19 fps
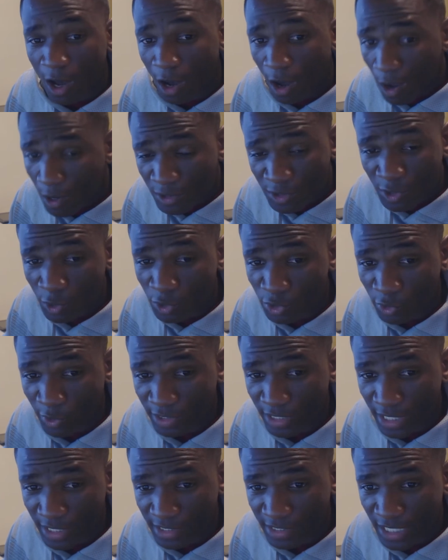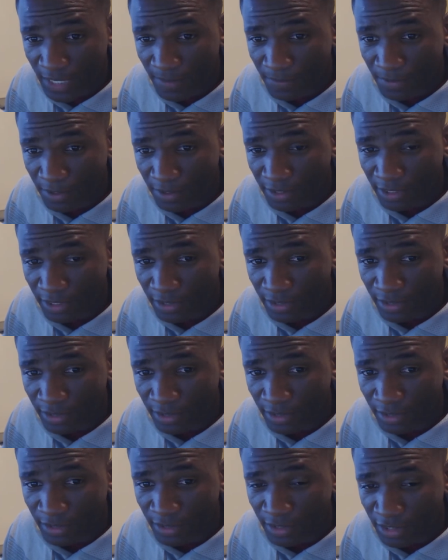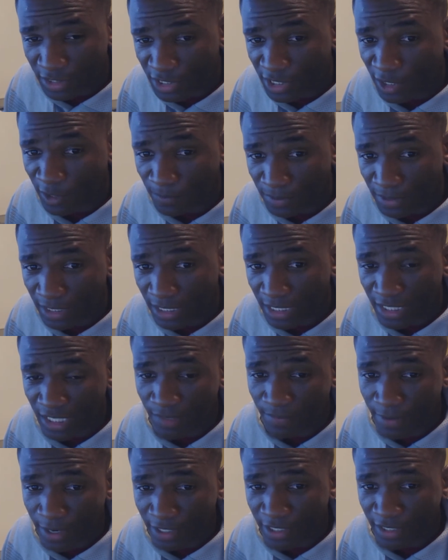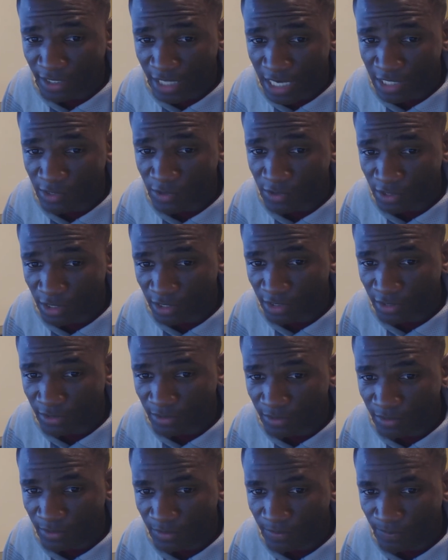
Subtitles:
Also during that same period, Chael P, the American Gangster Sonnen,